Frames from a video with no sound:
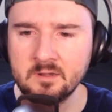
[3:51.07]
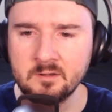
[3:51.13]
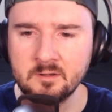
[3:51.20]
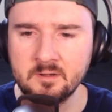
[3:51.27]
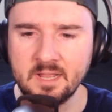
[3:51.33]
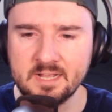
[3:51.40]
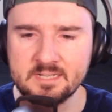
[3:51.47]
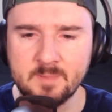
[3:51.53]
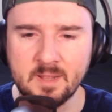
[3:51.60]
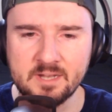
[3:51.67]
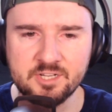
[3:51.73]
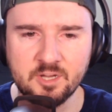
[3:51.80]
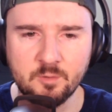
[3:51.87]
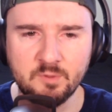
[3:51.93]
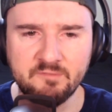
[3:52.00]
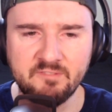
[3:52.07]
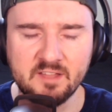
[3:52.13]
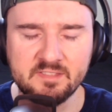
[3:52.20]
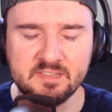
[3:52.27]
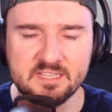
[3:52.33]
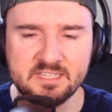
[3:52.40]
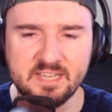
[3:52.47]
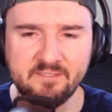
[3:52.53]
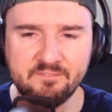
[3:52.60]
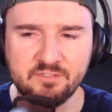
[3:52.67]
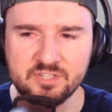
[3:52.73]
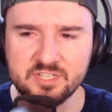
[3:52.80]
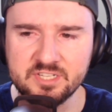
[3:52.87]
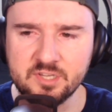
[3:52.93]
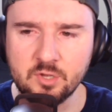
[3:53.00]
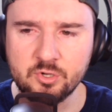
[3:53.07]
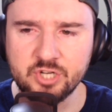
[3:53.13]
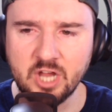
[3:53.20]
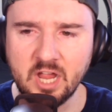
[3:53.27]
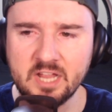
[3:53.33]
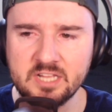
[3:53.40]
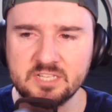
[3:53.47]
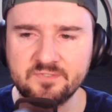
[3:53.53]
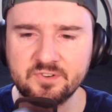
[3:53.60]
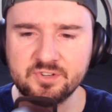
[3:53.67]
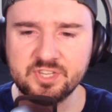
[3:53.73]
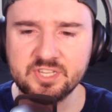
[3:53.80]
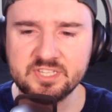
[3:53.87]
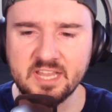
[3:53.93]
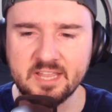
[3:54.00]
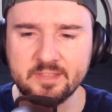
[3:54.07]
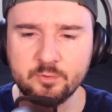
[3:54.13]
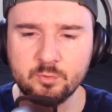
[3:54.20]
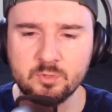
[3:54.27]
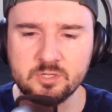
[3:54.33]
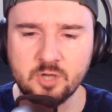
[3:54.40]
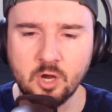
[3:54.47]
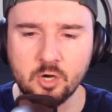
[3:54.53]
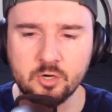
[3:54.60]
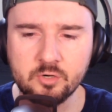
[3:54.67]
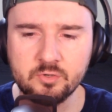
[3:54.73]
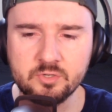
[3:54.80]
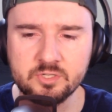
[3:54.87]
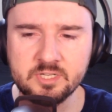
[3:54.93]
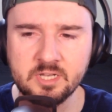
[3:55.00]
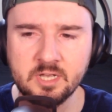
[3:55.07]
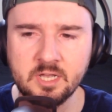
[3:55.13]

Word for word: Next matchup, we've got the San Francisco Giants versus the St. Louis Cardinals.